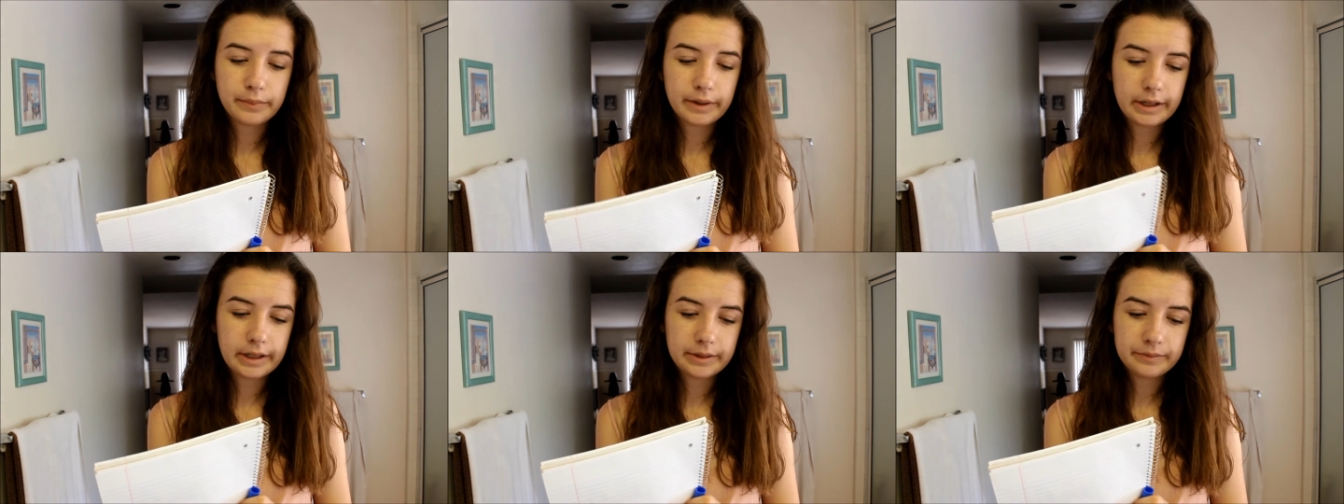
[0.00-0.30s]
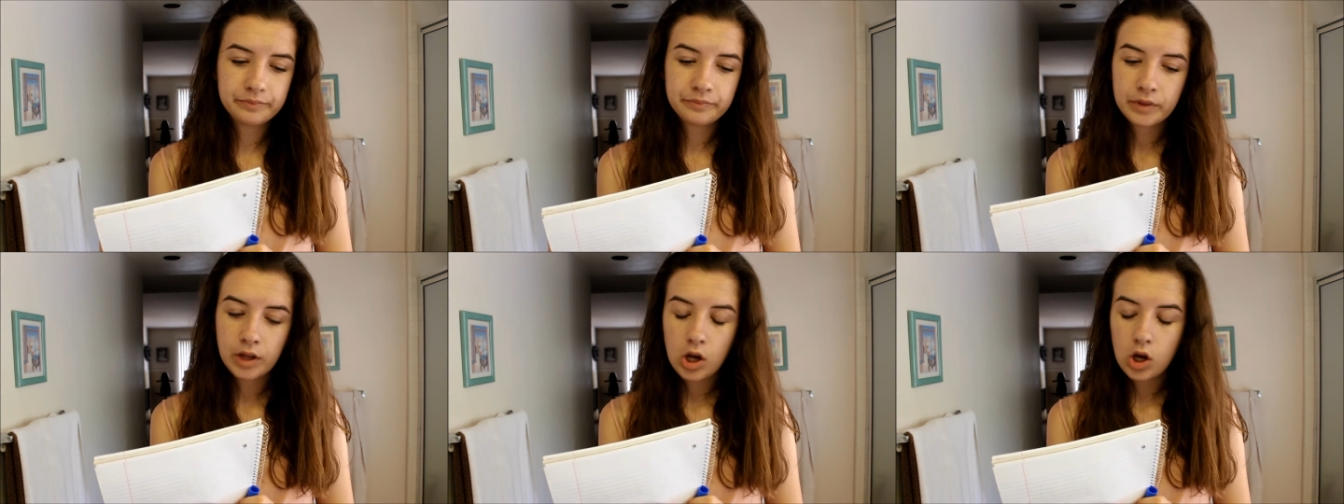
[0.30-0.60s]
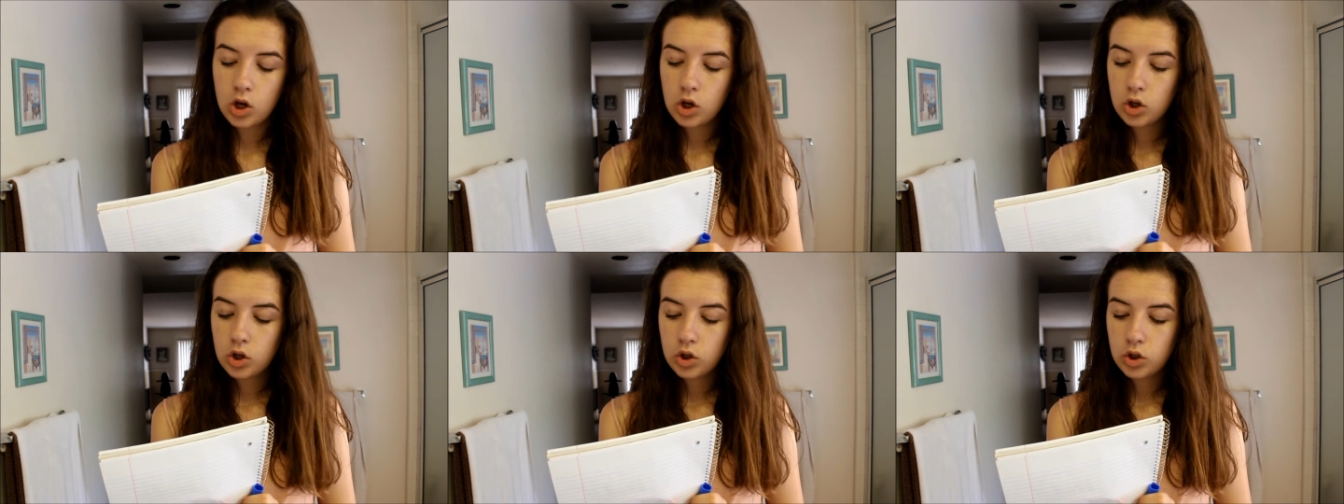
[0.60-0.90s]
but
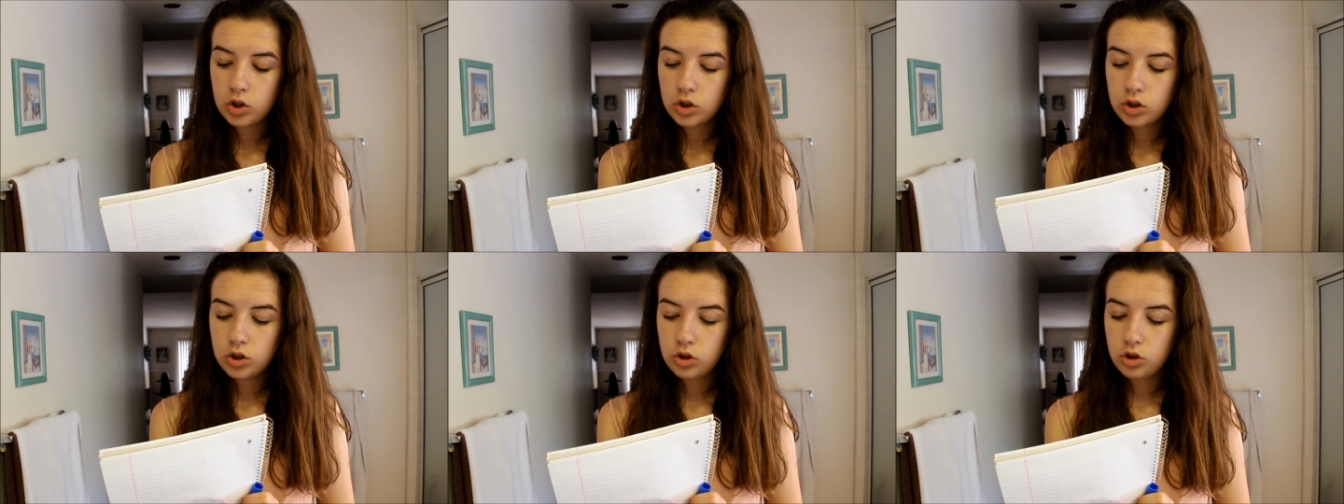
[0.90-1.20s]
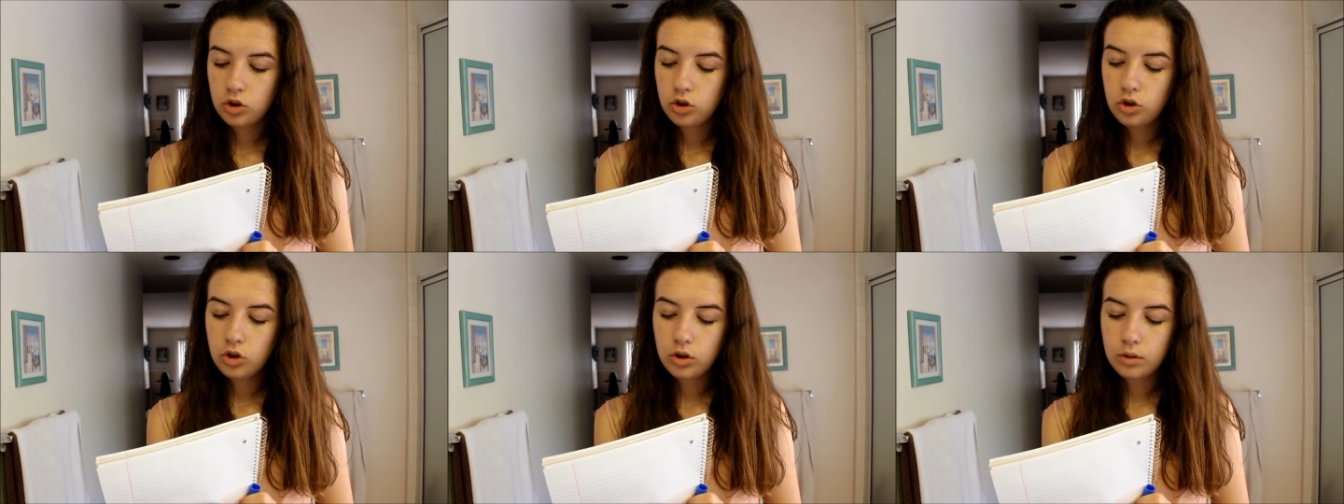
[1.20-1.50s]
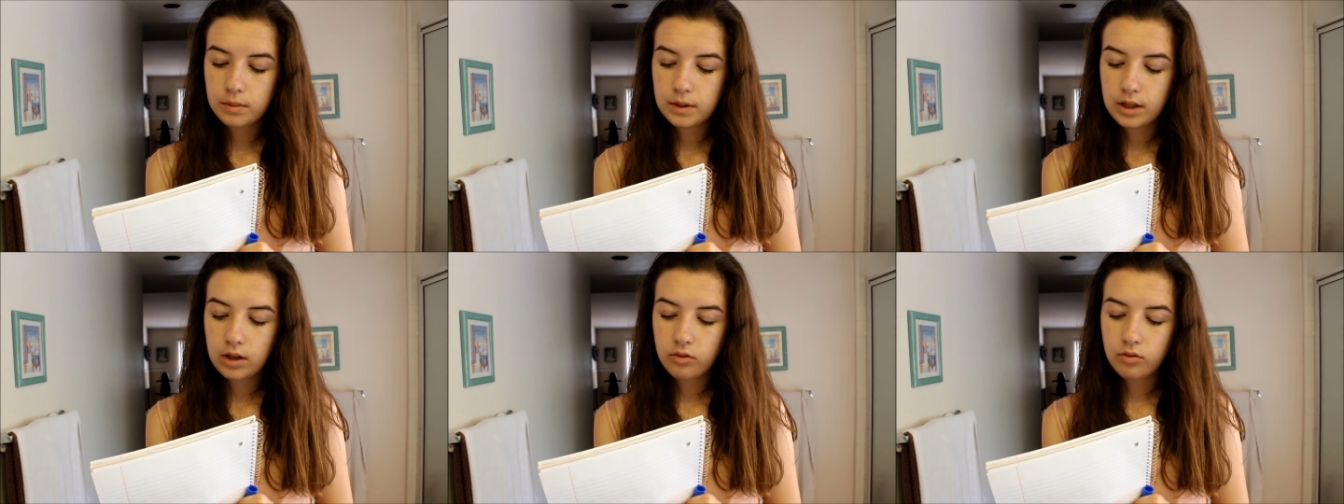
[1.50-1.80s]

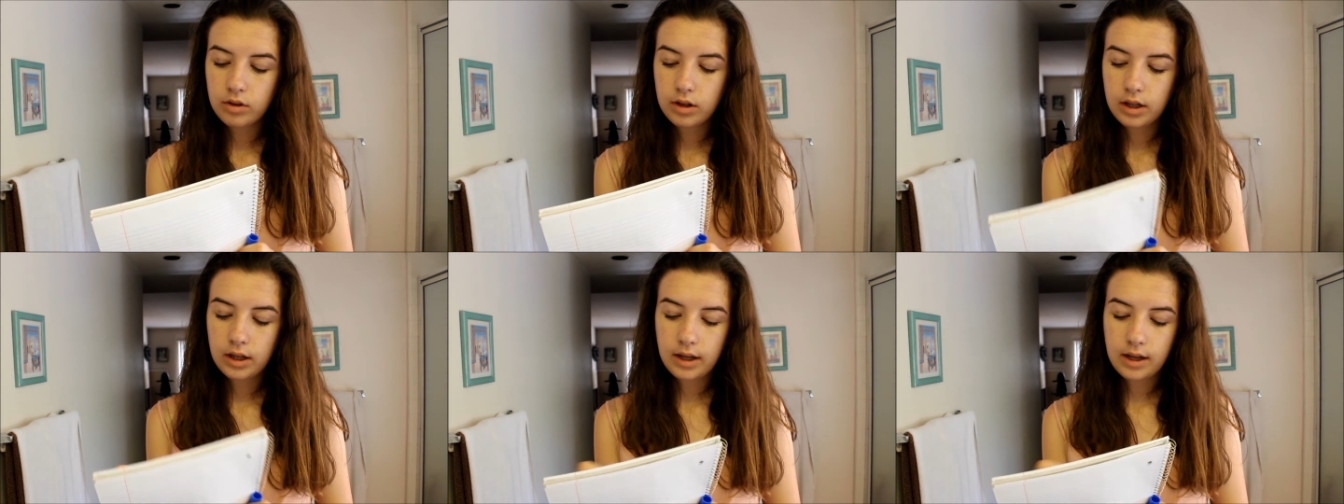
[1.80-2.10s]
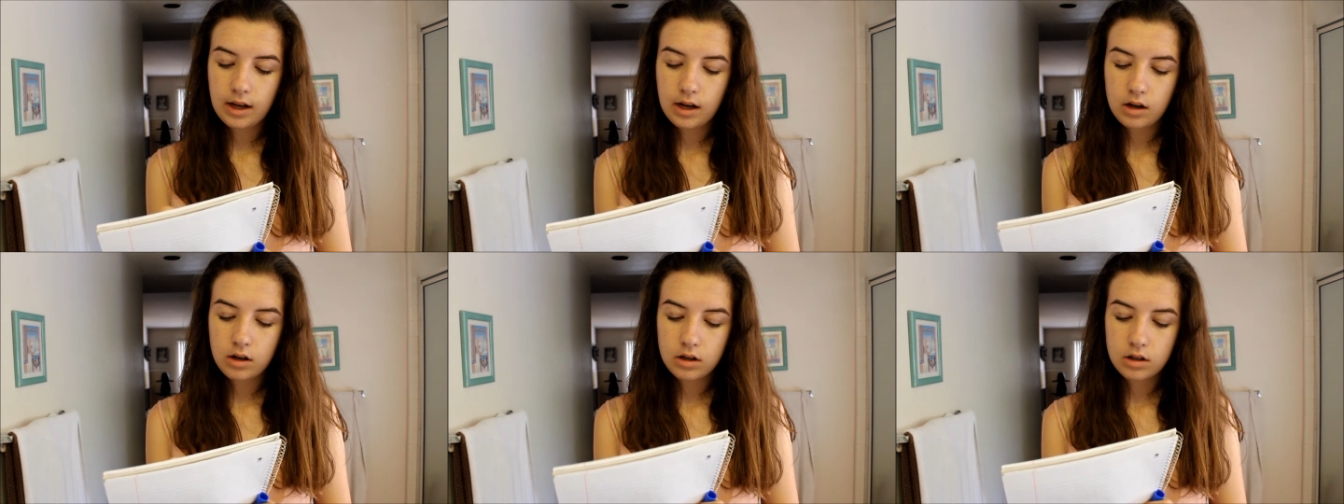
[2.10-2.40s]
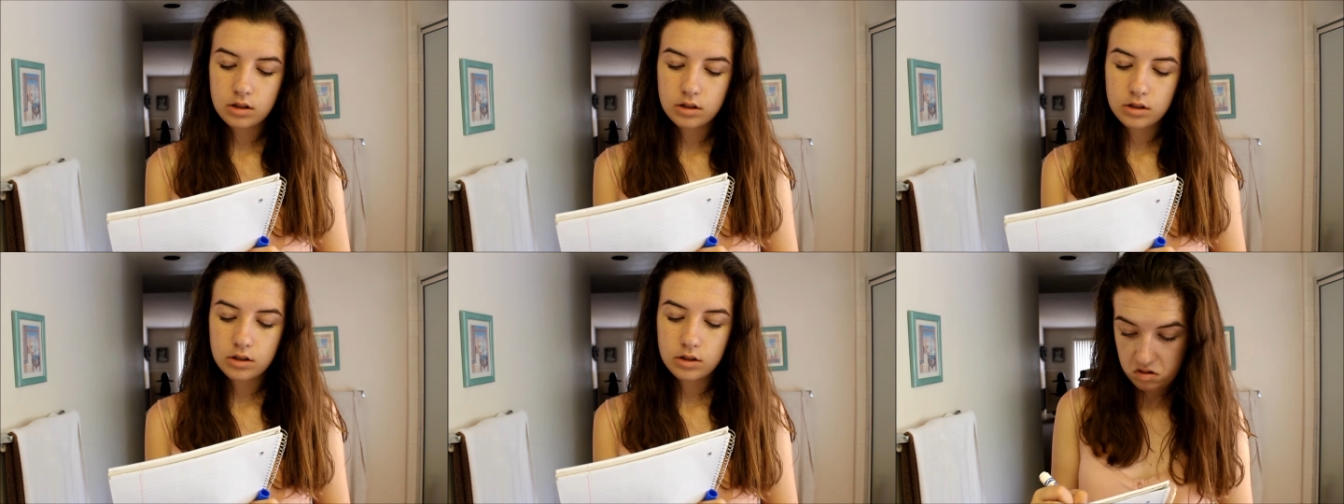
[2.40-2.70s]
nobody really
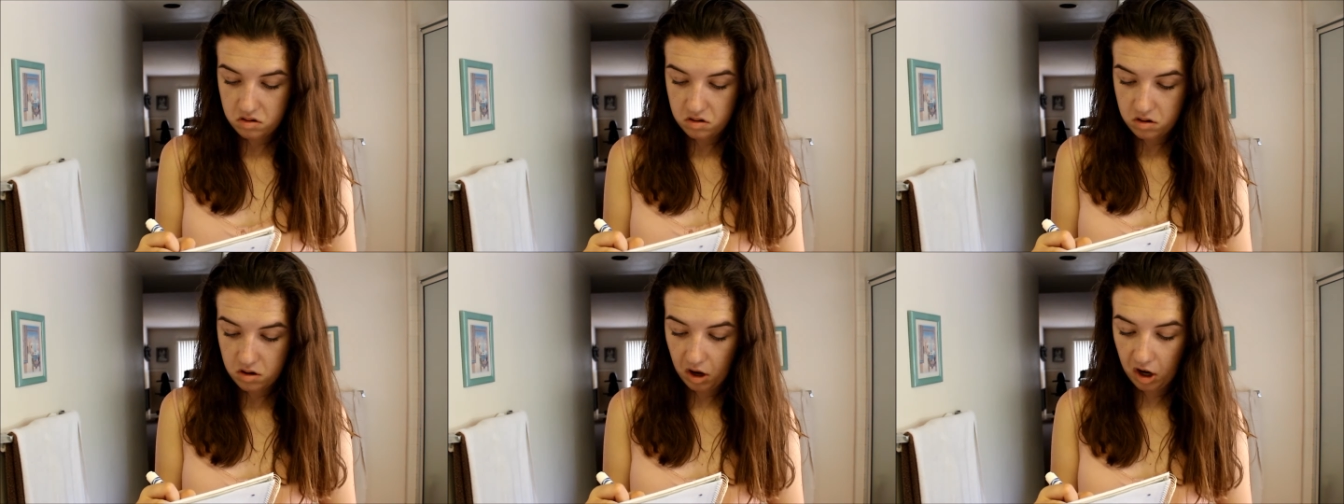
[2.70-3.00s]
cares.